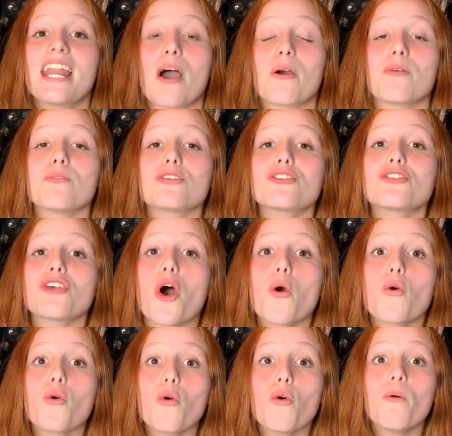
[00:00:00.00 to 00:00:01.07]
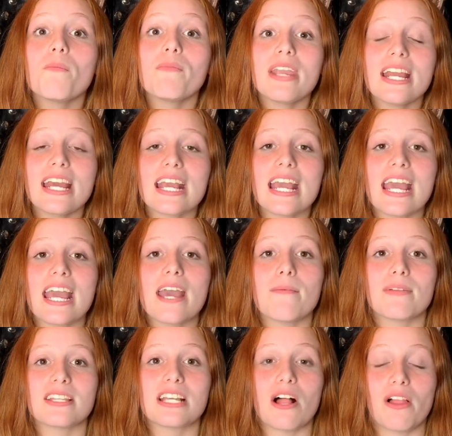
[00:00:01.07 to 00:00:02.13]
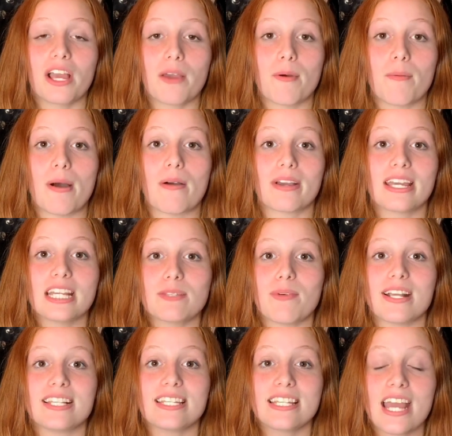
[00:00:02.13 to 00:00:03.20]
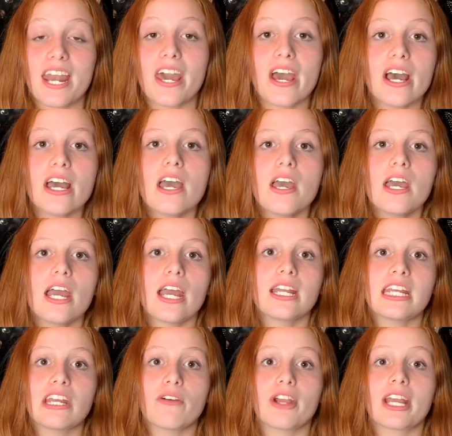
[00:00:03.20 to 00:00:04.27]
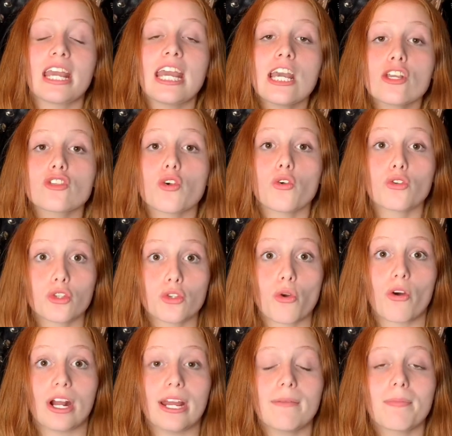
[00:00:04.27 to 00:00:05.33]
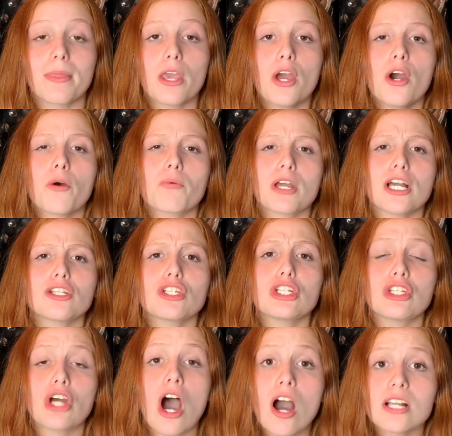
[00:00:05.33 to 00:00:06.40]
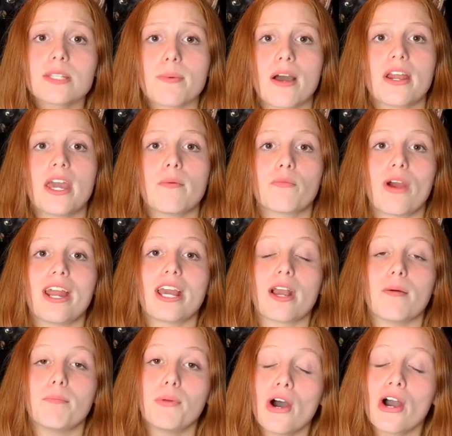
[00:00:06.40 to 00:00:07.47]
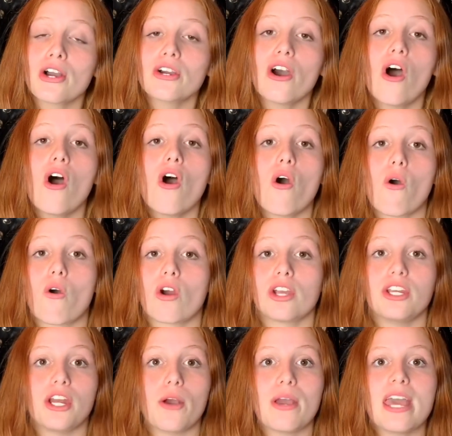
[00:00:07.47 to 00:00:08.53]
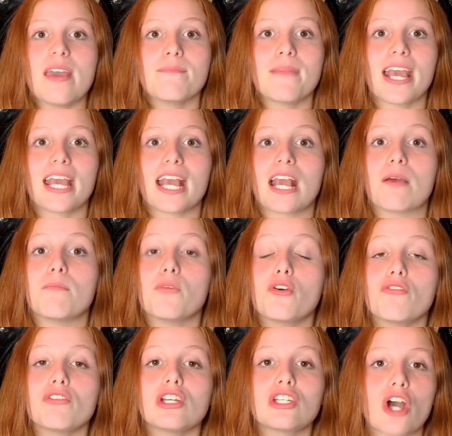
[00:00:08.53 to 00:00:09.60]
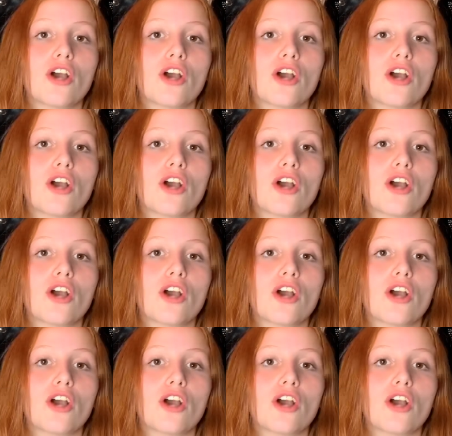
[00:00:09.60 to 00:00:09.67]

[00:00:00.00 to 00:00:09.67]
Now it was so cool meeting him and telling him about Kiss by Sienna and hearing his whole story. We actually talked about him writing a book, or him making a movie